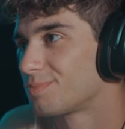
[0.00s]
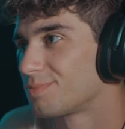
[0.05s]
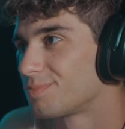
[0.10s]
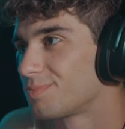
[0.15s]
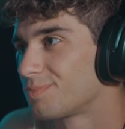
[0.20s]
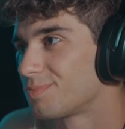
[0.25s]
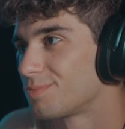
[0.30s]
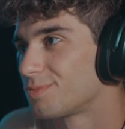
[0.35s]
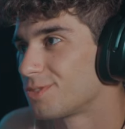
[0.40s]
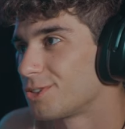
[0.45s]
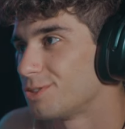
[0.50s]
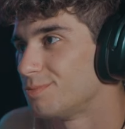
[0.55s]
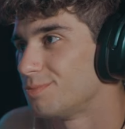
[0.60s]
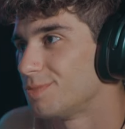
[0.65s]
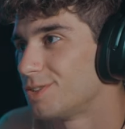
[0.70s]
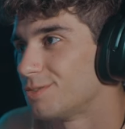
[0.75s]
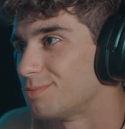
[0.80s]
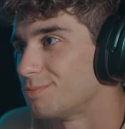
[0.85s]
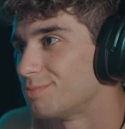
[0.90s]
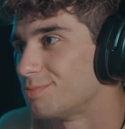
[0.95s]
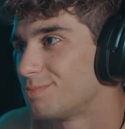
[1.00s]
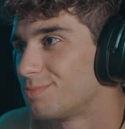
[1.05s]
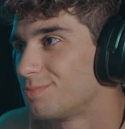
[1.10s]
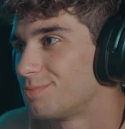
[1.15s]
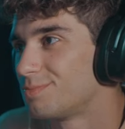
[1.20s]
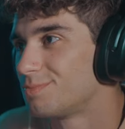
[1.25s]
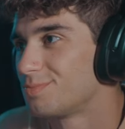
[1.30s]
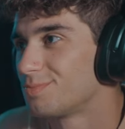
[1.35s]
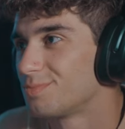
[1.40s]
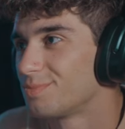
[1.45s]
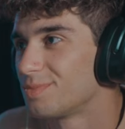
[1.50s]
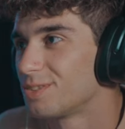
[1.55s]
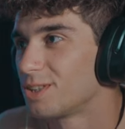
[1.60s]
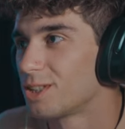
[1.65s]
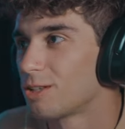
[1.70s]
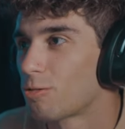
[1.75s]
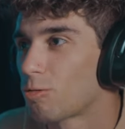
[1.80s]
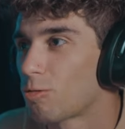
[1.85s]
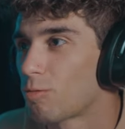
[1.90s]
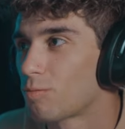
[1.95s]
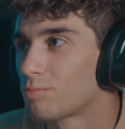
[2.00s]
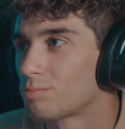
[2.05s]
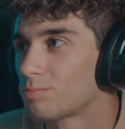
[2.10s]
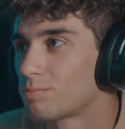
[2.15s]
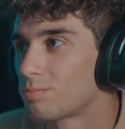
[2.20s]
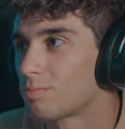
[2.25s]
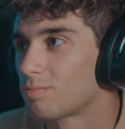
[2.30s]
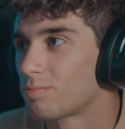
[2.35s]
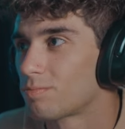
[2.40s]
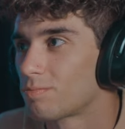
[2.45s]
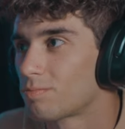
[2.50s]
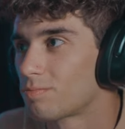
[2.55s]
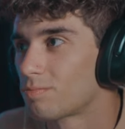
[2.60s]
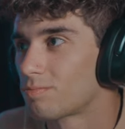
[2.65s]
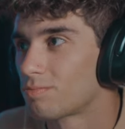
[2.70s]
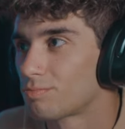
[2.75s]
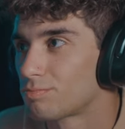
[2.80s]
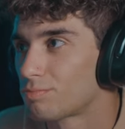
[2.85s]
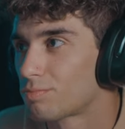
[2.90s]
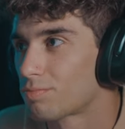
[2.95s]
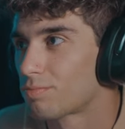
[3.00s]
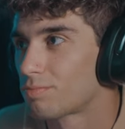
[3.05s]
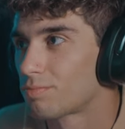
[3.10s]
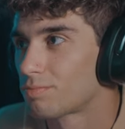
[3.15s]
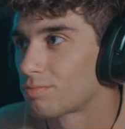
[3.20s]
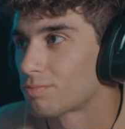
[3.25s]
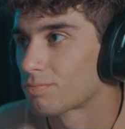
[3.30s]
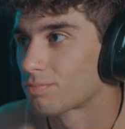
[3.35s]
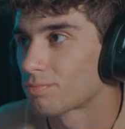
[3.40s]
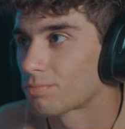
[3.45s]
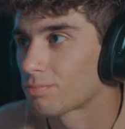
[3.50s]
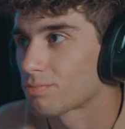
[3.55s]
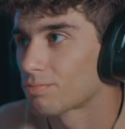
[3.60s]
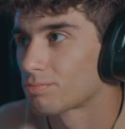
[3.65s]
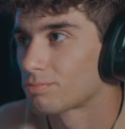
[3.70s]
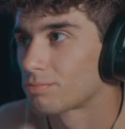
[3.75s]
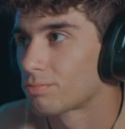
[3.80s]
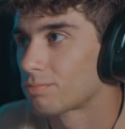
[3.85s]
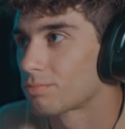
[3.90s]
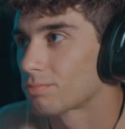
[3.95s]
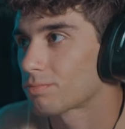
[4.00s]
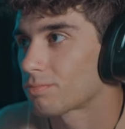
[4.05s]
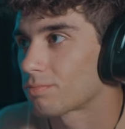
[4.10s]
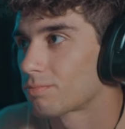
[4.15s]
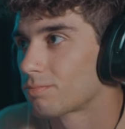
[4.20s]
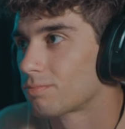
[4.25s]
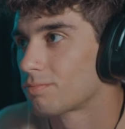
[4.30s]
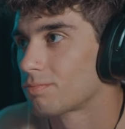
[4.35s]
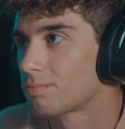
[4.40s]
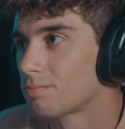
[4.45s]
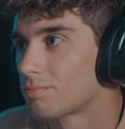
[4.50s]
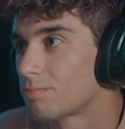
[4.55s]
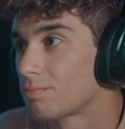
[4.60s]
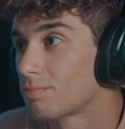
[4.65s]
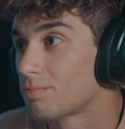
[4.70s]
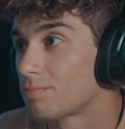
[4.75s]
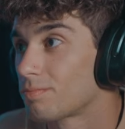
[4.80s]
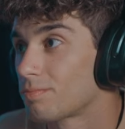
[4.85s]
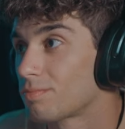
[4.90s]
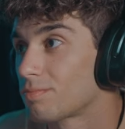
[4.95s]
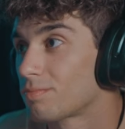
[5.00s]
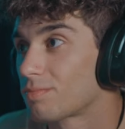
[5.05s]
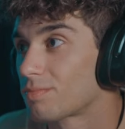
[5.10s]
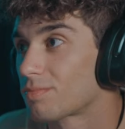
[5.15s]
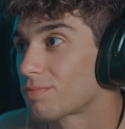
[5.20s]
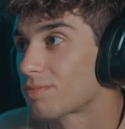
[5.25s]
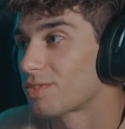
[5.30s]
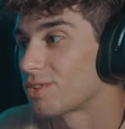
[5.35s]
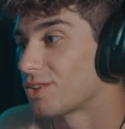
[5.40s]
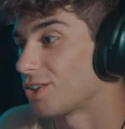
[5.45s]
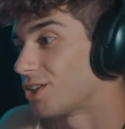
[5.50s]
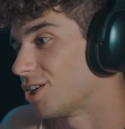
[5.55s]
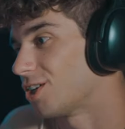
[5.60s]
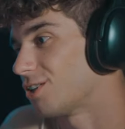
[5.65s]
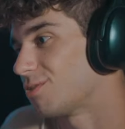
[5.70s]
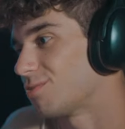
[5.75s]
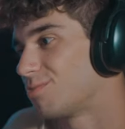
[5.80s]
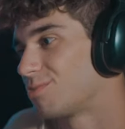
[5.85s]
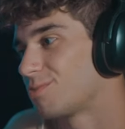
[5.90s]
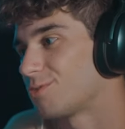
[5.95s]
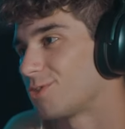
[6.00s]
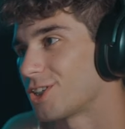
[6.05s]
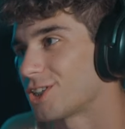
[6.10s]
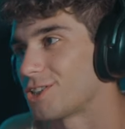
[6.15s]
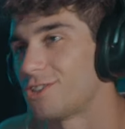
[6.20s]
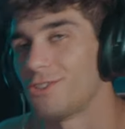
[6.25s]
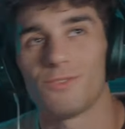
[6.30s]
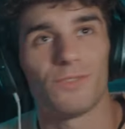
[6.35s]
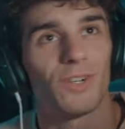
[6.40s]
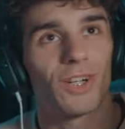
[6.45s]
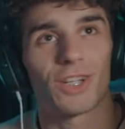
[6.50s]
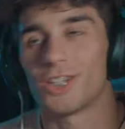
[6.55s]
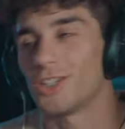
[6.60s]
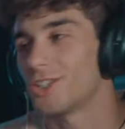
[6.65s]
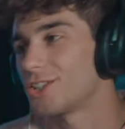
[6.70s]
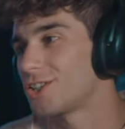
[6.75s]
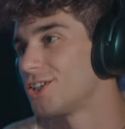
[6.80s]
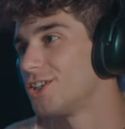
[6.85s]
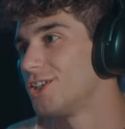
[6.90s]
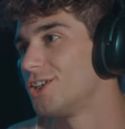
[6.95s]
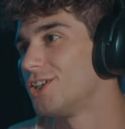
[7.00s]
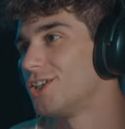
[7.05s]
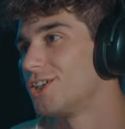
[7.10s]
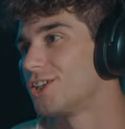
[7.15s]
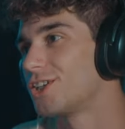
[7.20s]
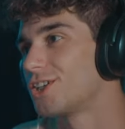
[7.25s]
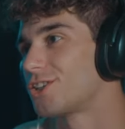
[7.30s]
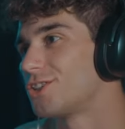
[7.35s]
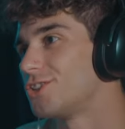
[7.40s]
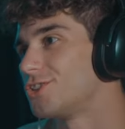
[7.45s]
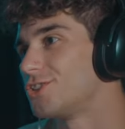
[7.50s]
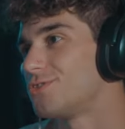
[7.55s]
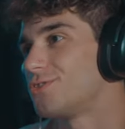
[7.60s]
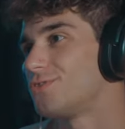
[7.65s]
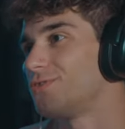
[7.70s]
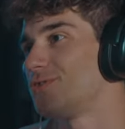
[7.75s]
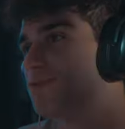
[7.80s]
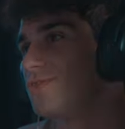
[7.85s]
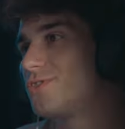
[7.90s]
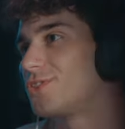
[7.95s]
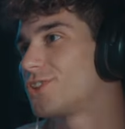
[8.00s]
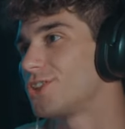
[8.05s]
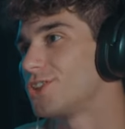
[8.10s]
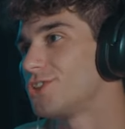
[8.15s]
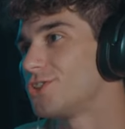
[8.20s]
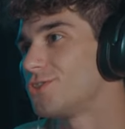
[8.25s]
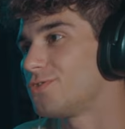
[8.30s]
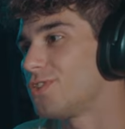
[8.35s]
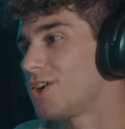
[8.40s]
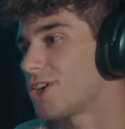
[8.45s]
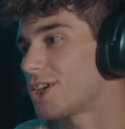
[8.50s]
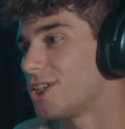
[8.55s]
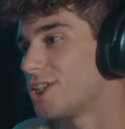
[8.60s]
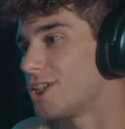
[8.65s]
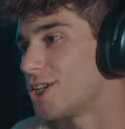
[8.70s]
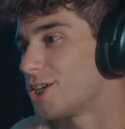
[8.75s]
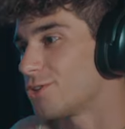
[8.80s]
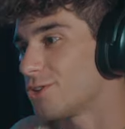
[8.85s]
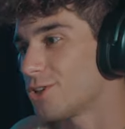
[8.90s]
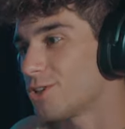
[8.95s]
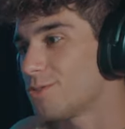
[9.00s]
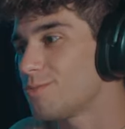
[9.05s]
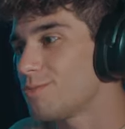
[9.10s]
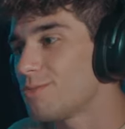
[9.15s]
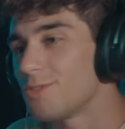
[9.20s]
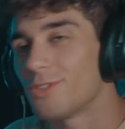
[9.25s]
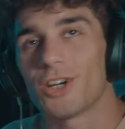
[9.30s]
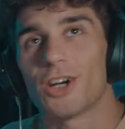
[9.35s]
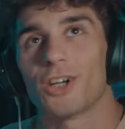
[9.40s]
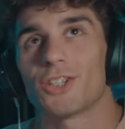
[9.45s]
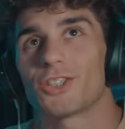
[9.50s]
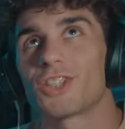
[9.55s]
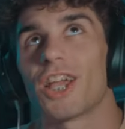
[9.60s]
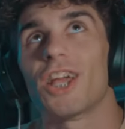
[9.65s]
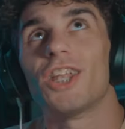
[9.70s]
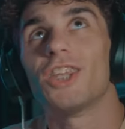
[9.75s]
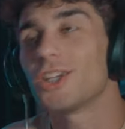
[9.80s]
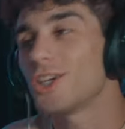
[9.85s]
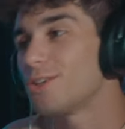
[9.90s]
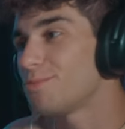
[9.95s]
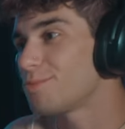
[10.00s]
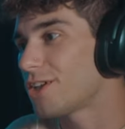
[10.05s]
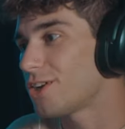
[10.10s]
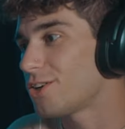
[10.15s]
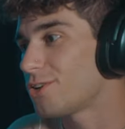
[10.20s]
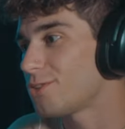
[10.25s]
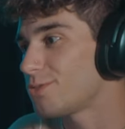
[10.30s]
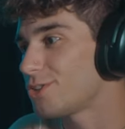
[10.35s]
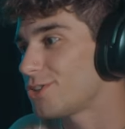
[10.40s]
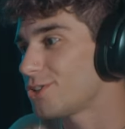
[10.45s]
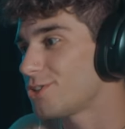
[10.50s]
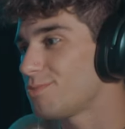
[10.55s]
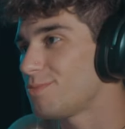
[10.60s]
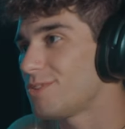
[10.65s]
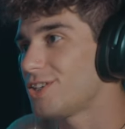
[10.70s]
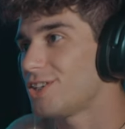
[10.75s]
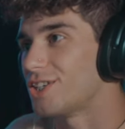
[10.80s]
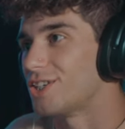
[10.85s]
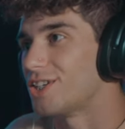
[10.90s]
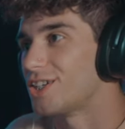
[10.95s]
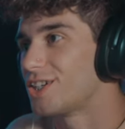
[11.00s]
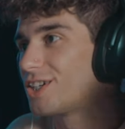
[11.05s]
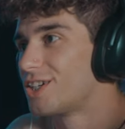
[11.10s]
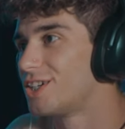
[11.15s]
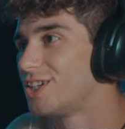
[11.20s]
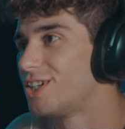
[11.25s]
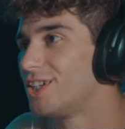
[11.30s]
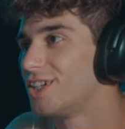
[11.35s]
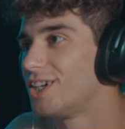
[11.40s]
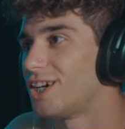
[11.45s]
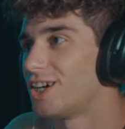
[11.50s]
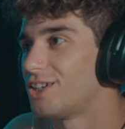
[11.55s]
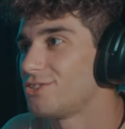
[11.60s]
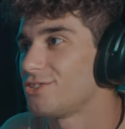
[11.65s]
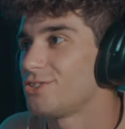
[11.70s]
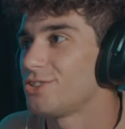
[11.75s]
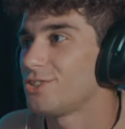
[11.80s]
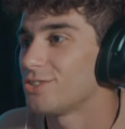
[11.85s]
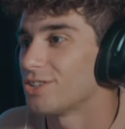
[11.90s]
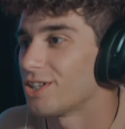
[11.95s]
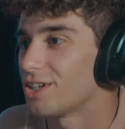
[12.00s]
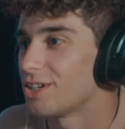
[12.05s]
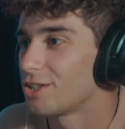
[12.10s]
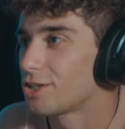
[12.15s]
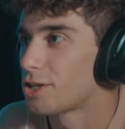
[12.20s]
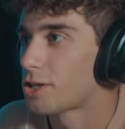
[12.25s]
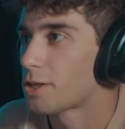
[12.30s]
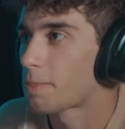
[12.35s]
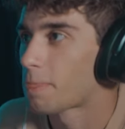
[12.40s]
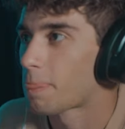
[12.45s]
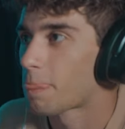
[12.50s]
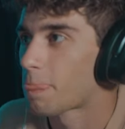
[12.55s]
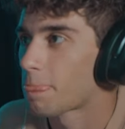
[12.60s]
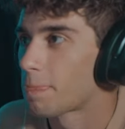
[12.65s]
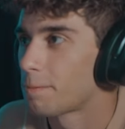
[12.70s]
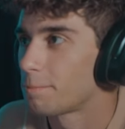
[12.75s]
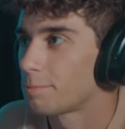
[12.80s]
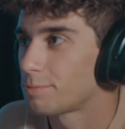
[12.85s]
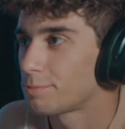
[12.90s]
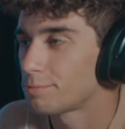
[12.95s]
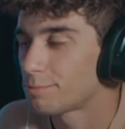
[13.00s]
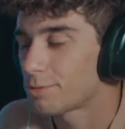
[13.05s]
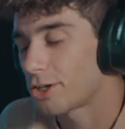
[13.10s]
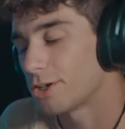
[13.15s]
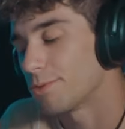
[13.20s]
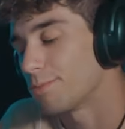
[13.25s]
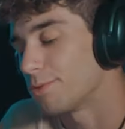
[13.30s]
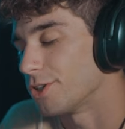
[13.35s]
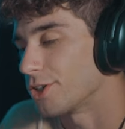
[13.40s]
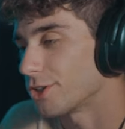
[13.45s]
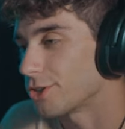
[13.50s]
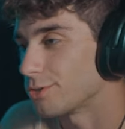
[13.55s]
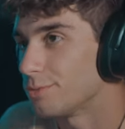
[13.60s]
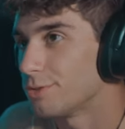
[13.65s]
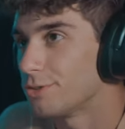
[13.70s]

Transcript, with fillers: You mean? You know what Stannis wants? He wants me to bend the knee. Yeah. What can you fucking? And he wants the free folk you, to fight for. Could you fucking hear him standing up there? What do you mean? How do you know that? Probably predictable.